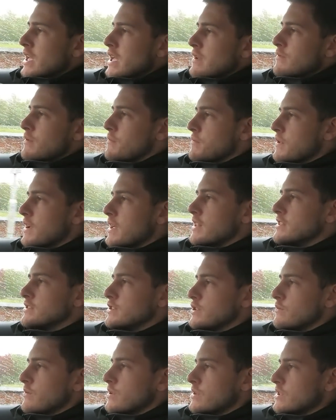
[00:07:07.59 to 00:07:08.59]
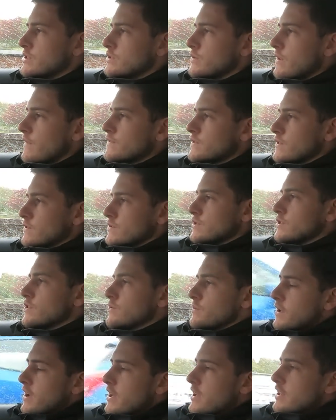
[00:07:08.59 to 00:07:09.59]
We really do want you to have such a
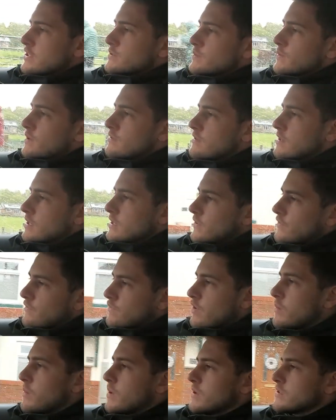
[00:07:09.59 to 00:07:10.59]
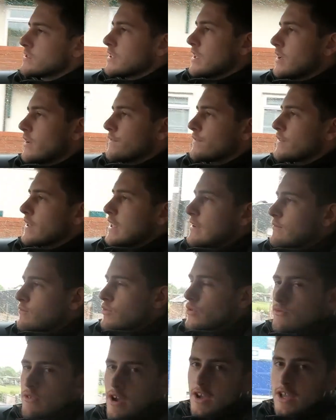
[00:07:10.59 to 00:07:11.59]
good buying experience from ourselves that you
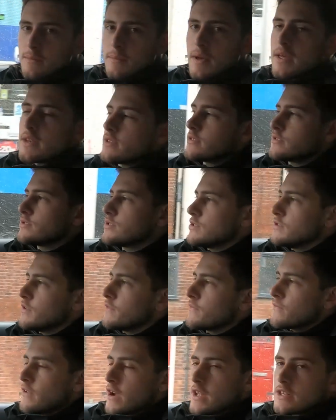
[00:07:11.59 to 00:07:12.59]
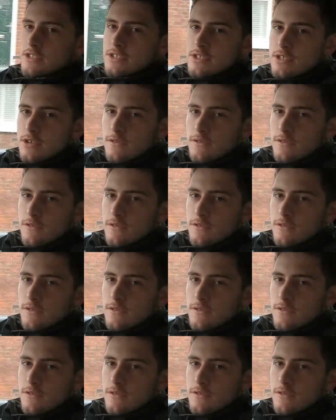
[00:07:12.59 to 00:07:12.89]
would recommend us to your friends,